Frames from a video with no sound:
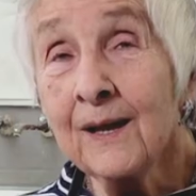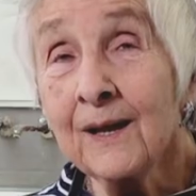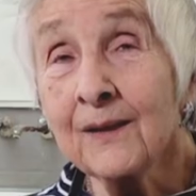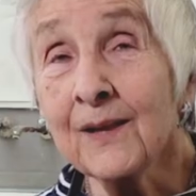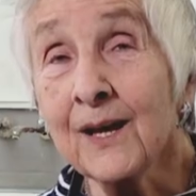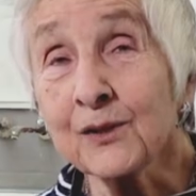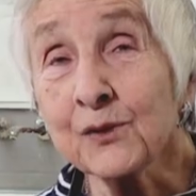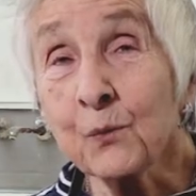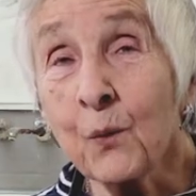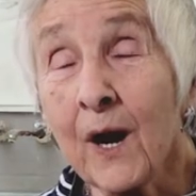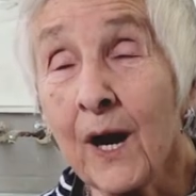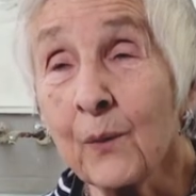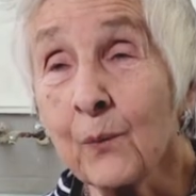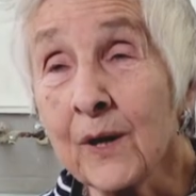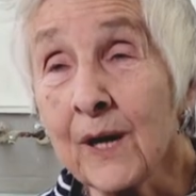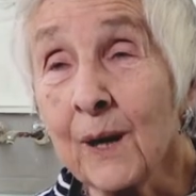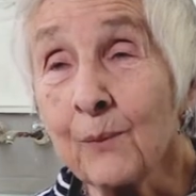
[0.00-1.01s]
And that's
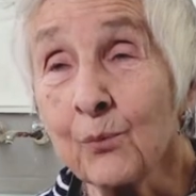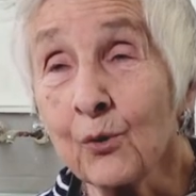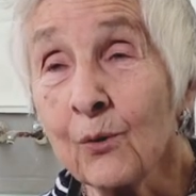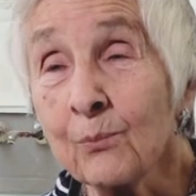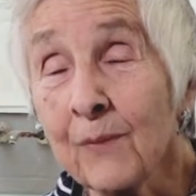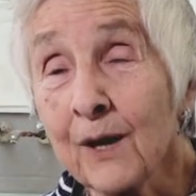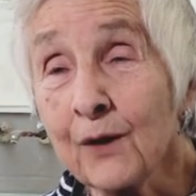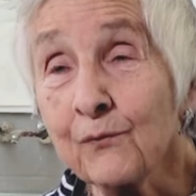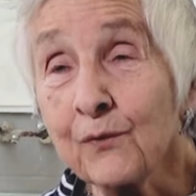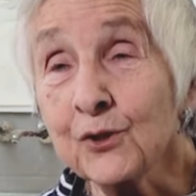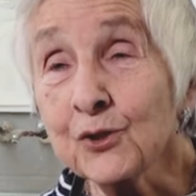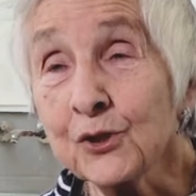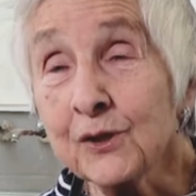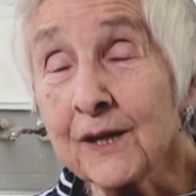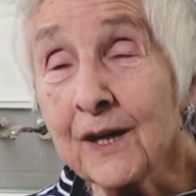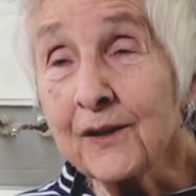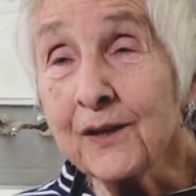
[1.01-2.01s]
why when I bought my
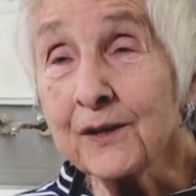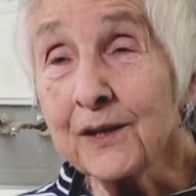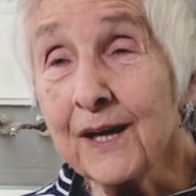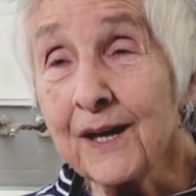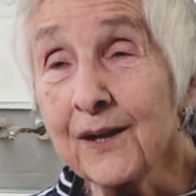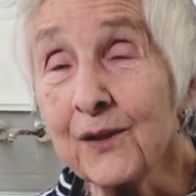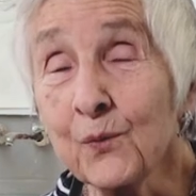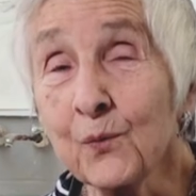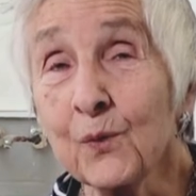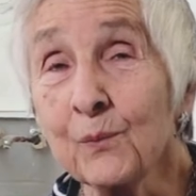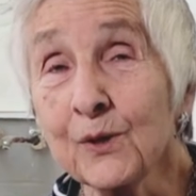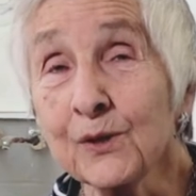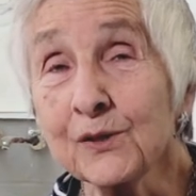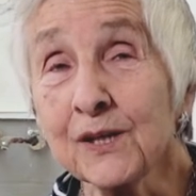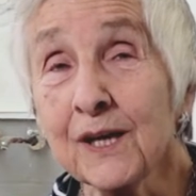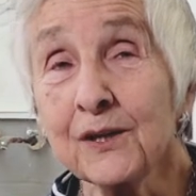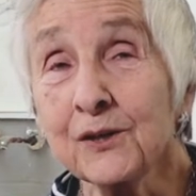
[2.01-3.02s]
fish the other day, the
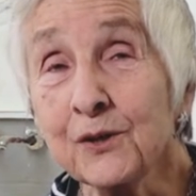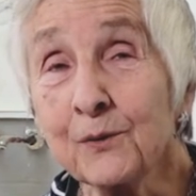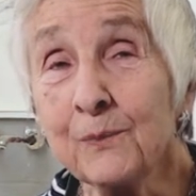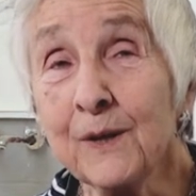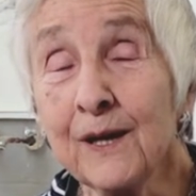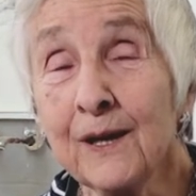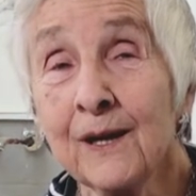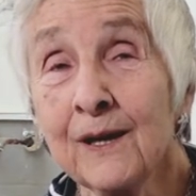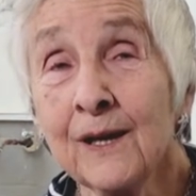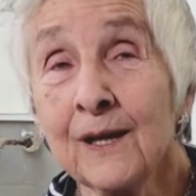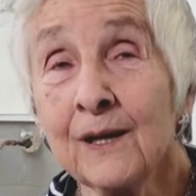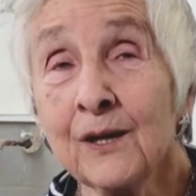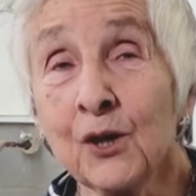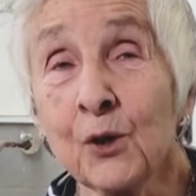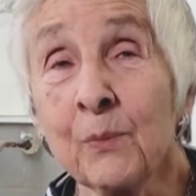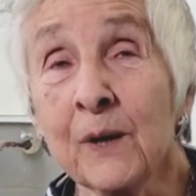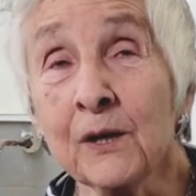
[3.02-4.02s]
woman said to me,
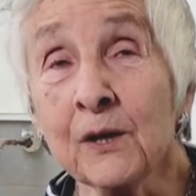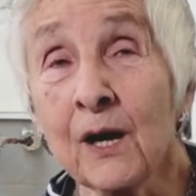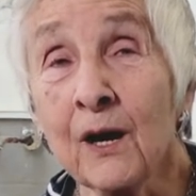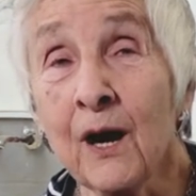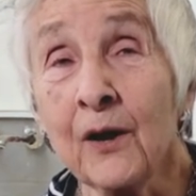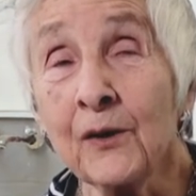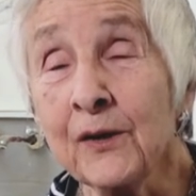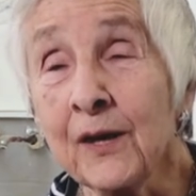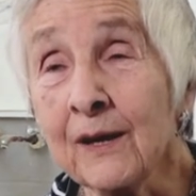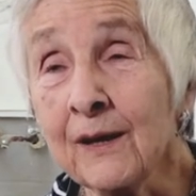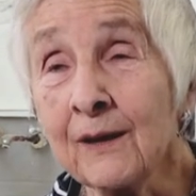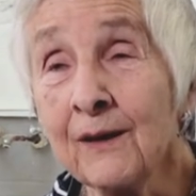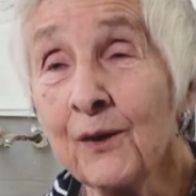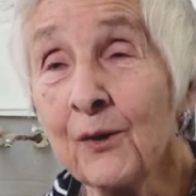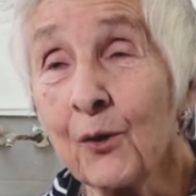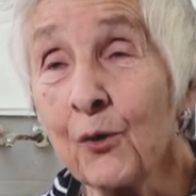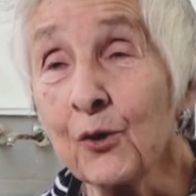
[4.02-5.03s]
"You've been gardening
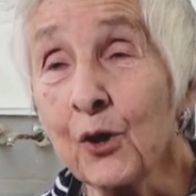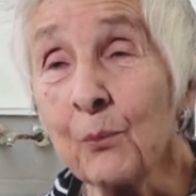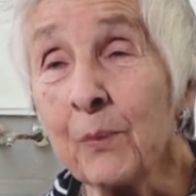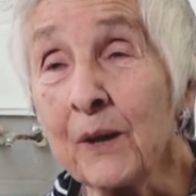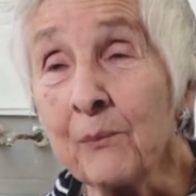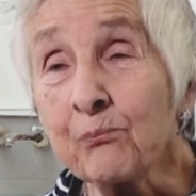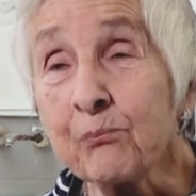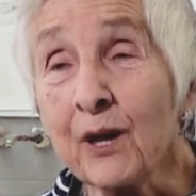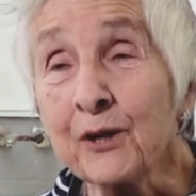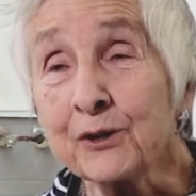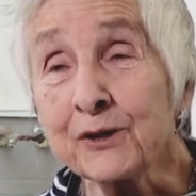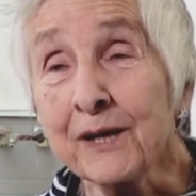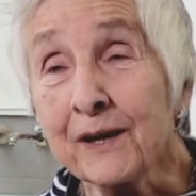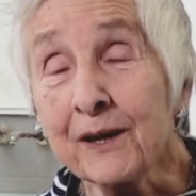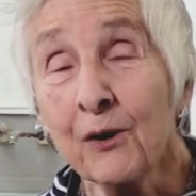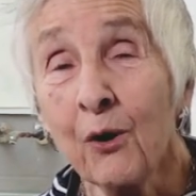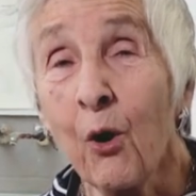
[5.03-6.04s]
or you've been
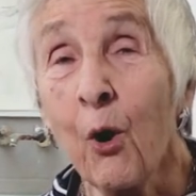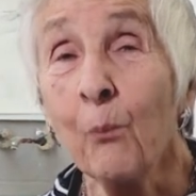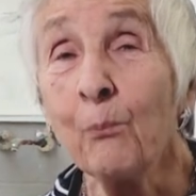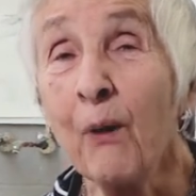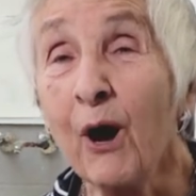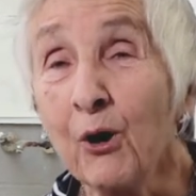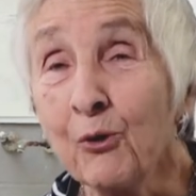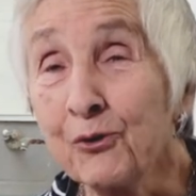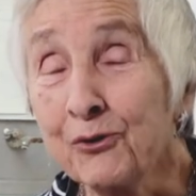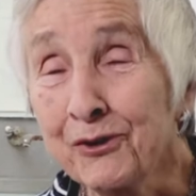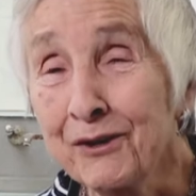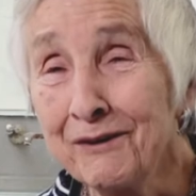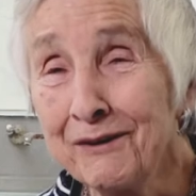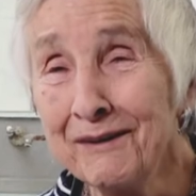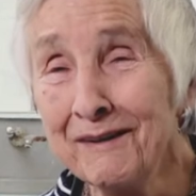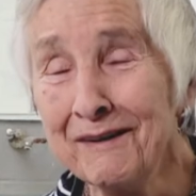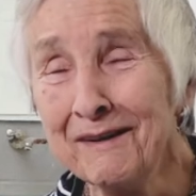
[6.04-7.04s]
printing or both?"
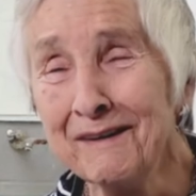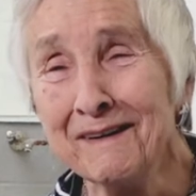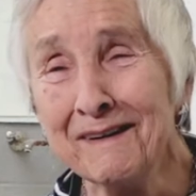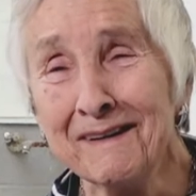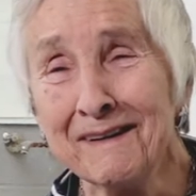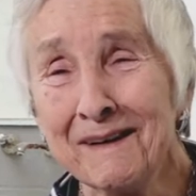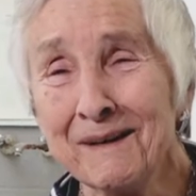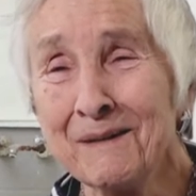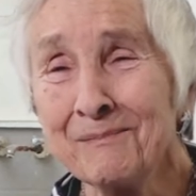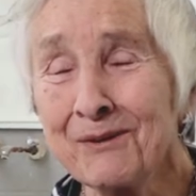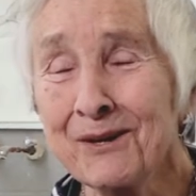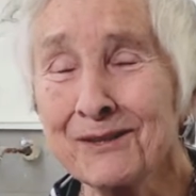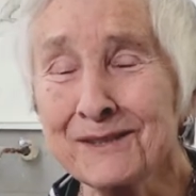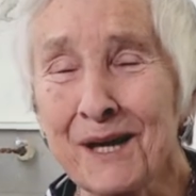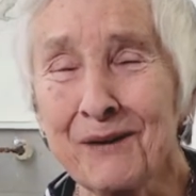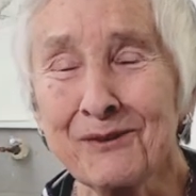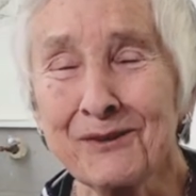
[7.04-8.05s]

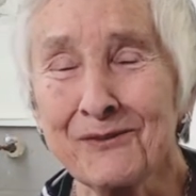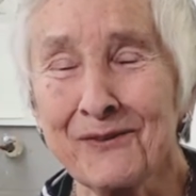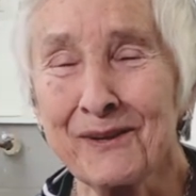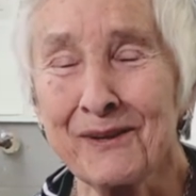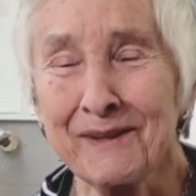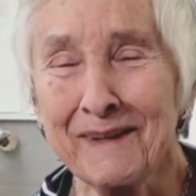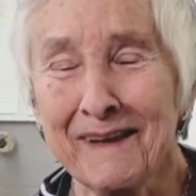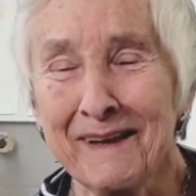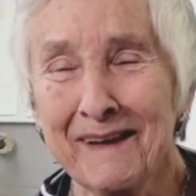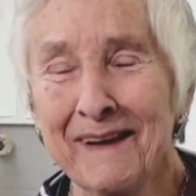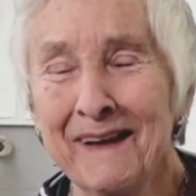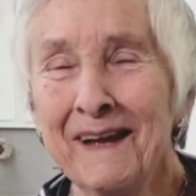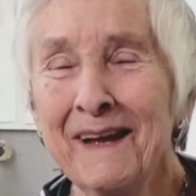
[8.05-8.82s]
Because I was filthy.